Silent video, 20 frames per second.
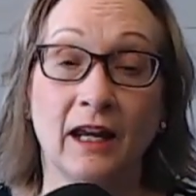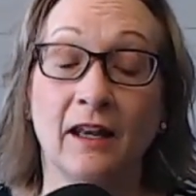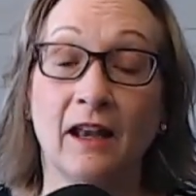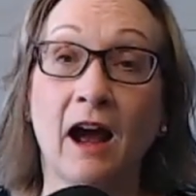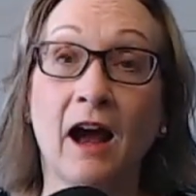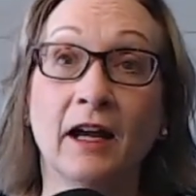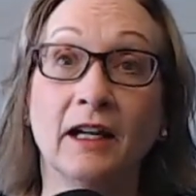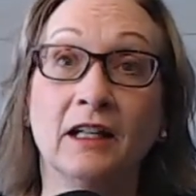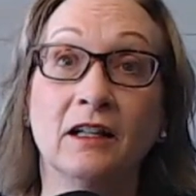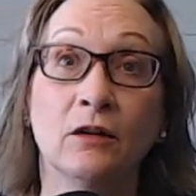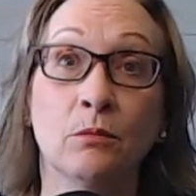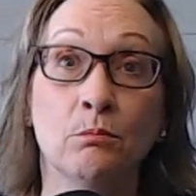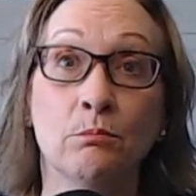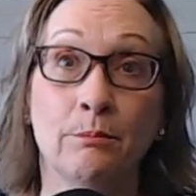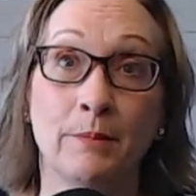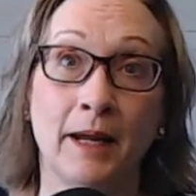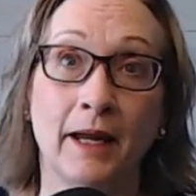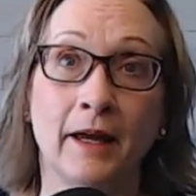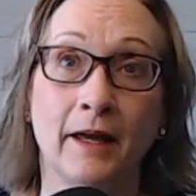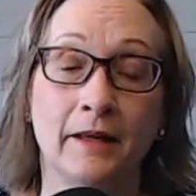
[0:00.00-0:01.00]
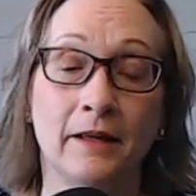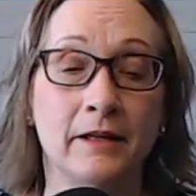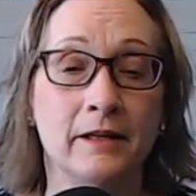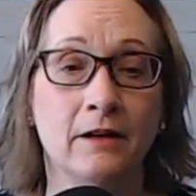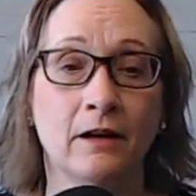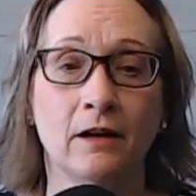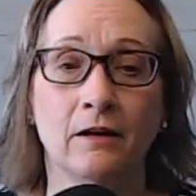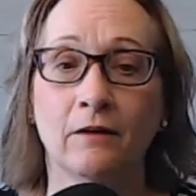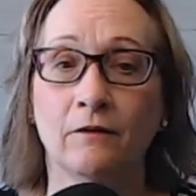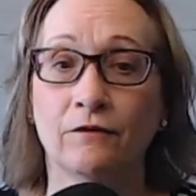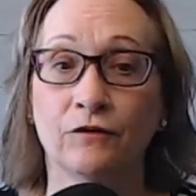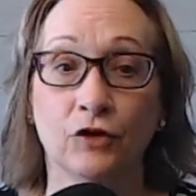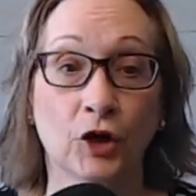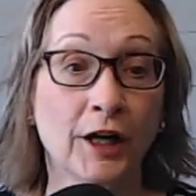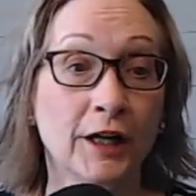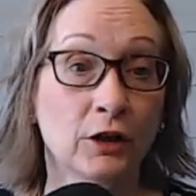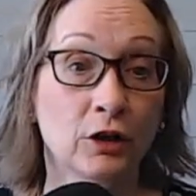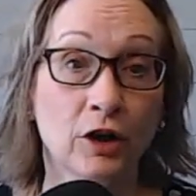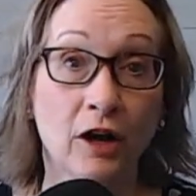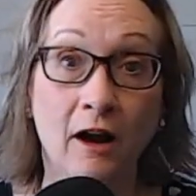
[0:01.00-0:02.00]
And I commend
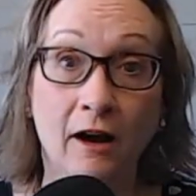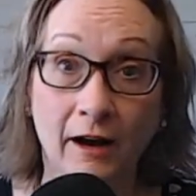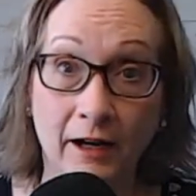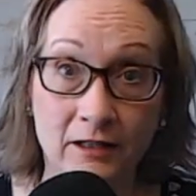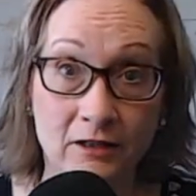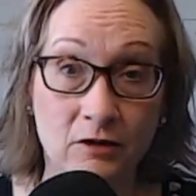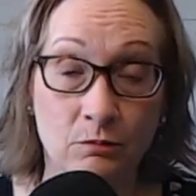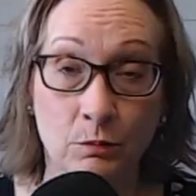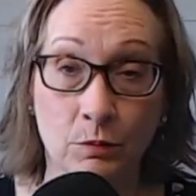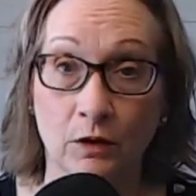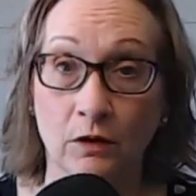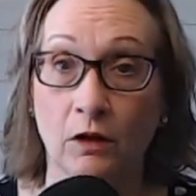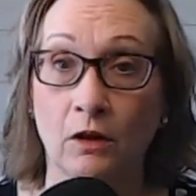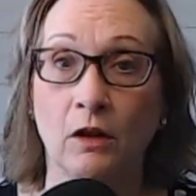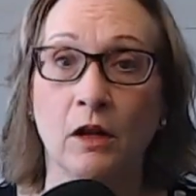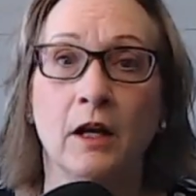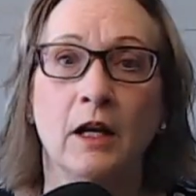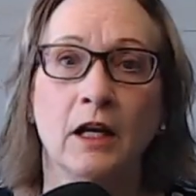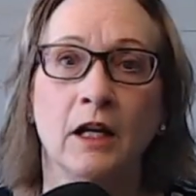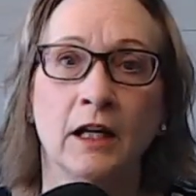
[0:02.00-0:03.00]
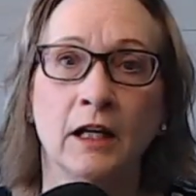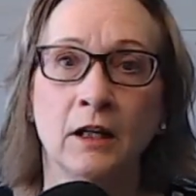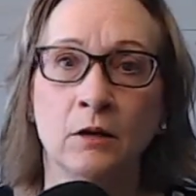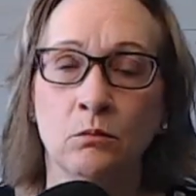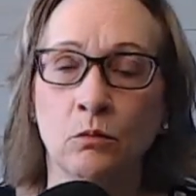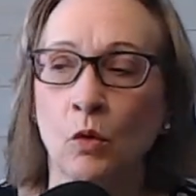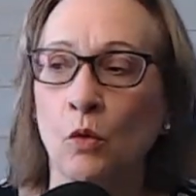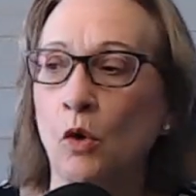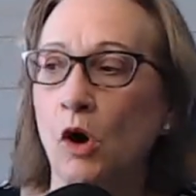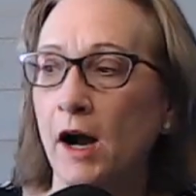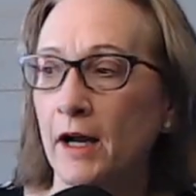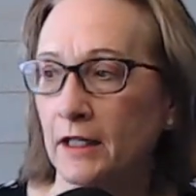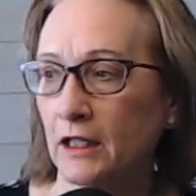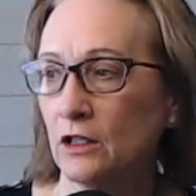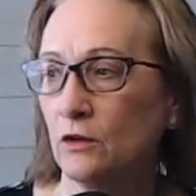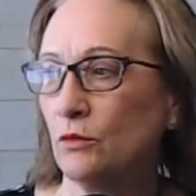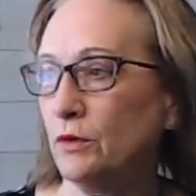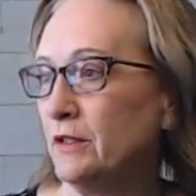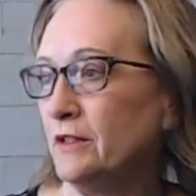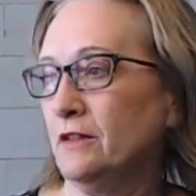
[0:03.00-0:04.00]
Freighter Hospital in
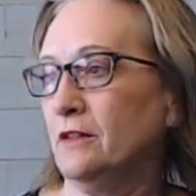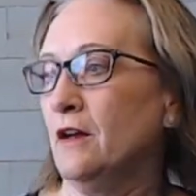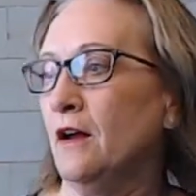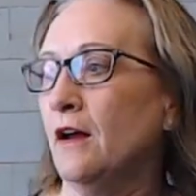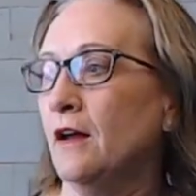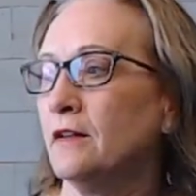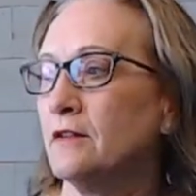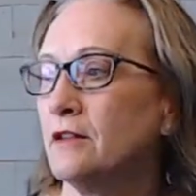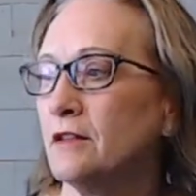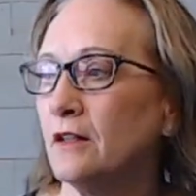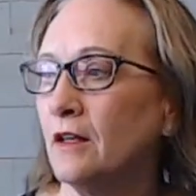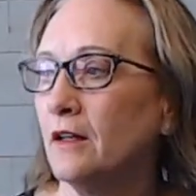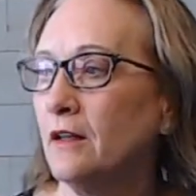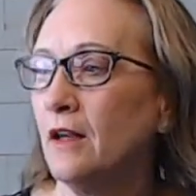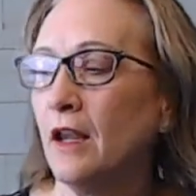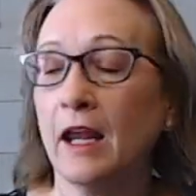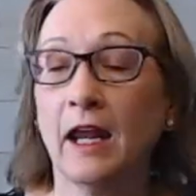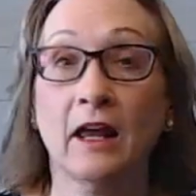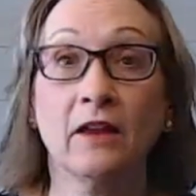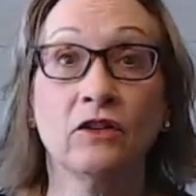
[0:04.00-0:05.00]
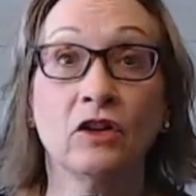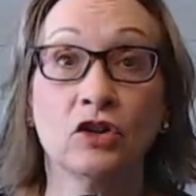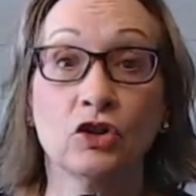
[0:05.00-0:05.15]
Milwaukee, Wisconsin, and the